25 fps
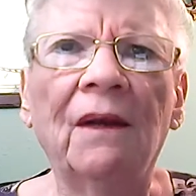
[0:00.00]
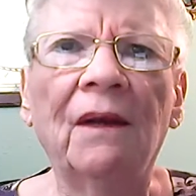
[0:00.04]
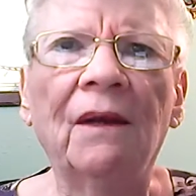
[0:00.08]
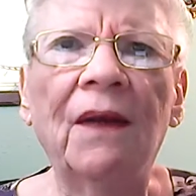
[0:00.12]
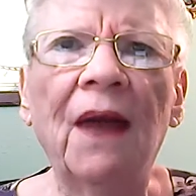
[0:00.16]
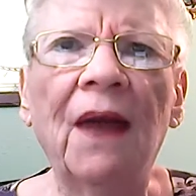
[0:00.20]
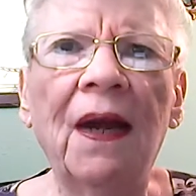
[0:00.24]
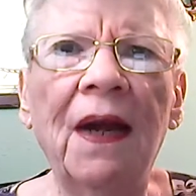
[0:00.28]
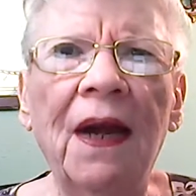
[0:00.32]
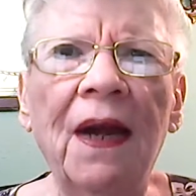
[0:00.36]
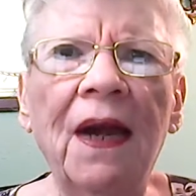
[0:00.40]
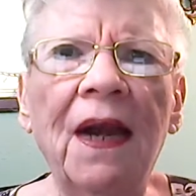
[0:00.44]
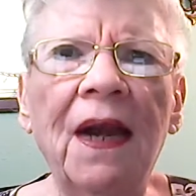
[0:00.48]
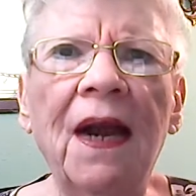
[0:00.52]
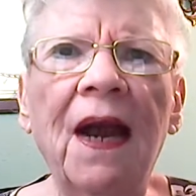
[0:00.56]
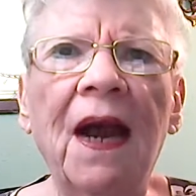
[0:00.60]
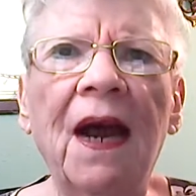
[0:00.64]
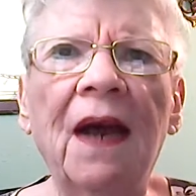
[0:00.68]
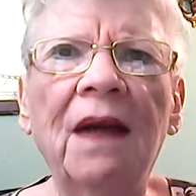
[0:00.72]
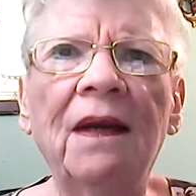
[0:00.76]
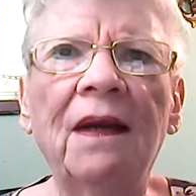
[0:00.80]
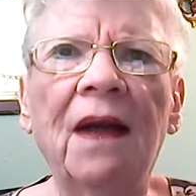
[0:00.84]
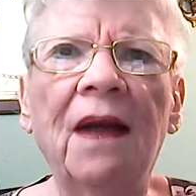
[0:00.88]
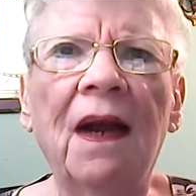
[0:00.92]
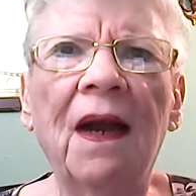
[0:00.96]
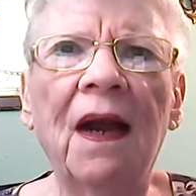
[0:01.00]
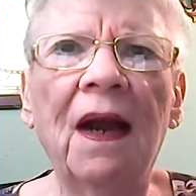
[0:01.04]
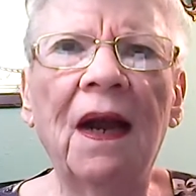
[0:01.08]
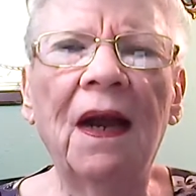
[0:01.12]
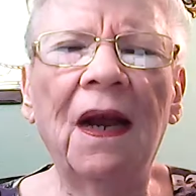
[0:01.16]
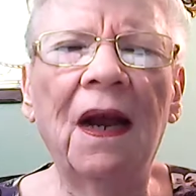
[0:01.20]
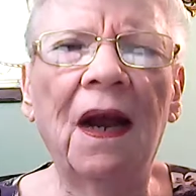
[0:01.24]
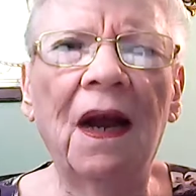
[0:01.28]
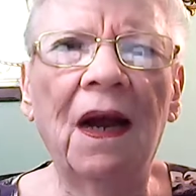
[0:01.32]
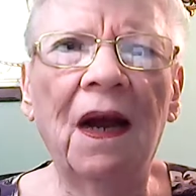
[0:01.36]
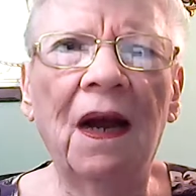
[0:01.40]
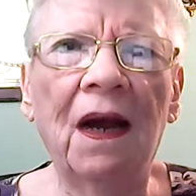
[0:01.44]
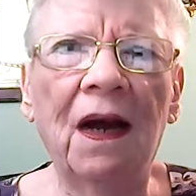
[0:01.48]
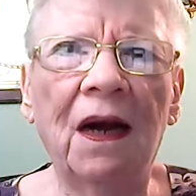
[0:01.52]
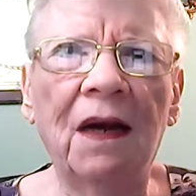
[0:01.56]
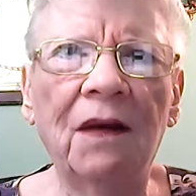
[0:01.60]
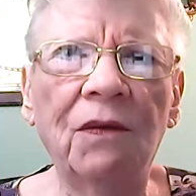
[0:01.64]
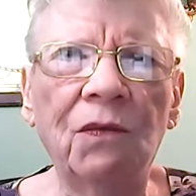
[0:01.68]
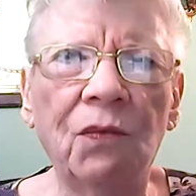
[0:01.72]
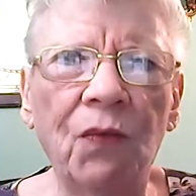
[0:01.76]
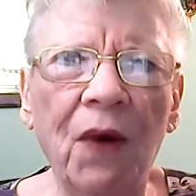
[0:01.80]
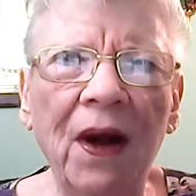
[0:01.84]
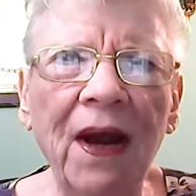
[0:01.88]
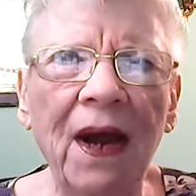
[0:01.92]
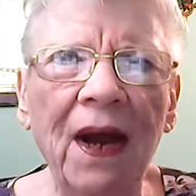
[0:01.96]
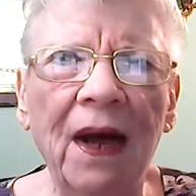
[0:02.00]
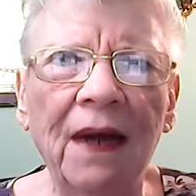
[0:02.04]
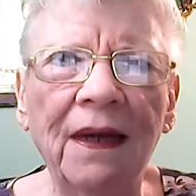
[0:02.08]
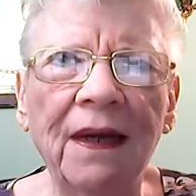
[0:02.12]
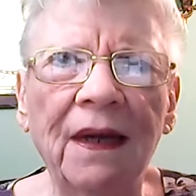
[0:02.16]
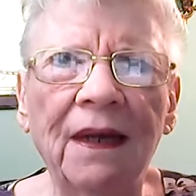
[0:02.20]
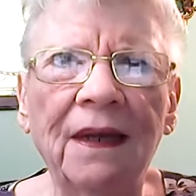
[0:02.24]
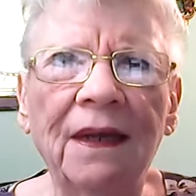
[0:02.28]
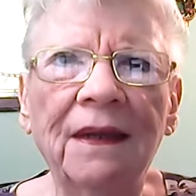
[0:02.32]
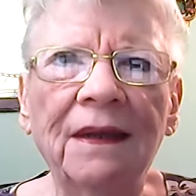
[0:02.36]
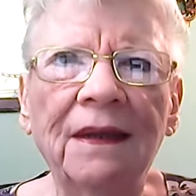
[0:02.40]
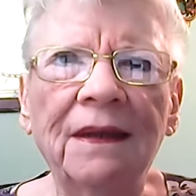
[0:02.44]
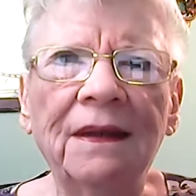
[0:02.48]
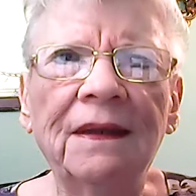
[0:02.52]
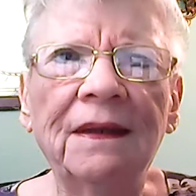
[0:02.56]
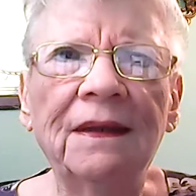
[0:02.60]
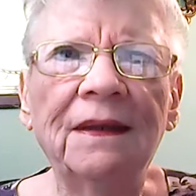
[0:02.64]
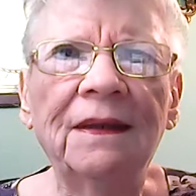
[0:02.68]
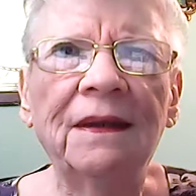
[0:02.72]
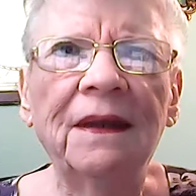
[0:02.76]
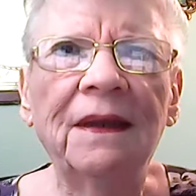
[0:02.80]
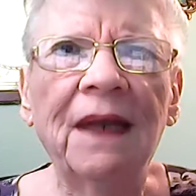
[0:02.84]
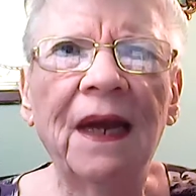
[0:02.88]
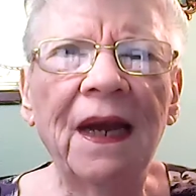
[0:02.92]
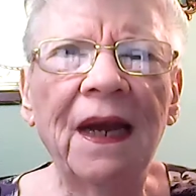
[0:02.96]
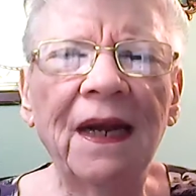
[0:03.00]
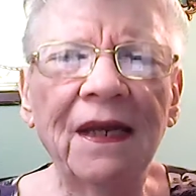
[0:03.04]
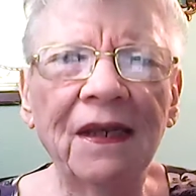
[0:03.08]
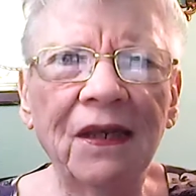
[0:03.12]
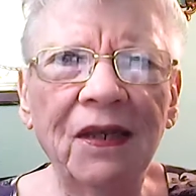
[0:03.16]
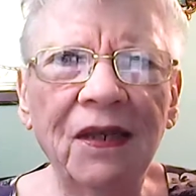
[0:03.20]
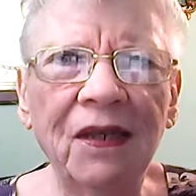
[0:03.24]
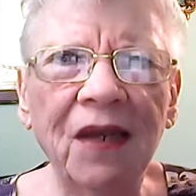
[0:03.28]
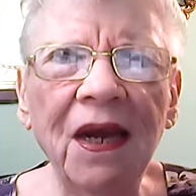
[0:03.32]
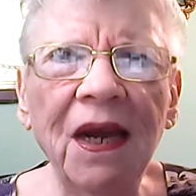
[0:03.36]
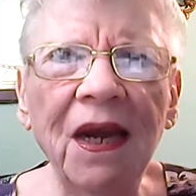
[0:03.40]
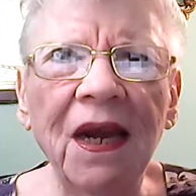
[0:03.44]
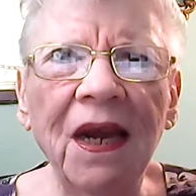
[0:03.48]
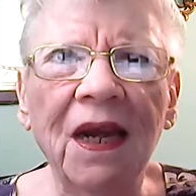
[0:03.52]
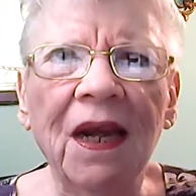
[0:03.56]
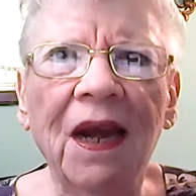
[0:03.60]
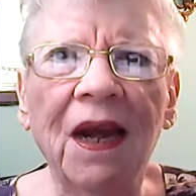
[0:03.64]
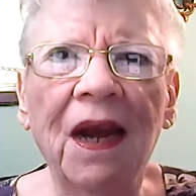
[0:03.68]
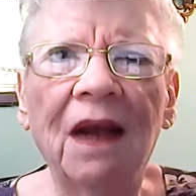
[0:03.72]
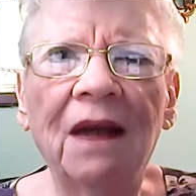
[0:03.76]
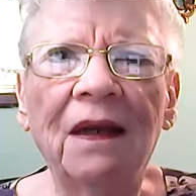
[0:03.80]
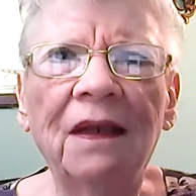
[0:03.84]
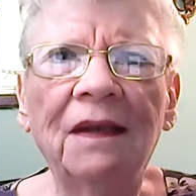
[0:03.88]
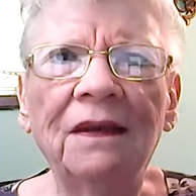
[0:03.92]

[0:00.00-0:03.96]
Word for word: that he had uh, read and seen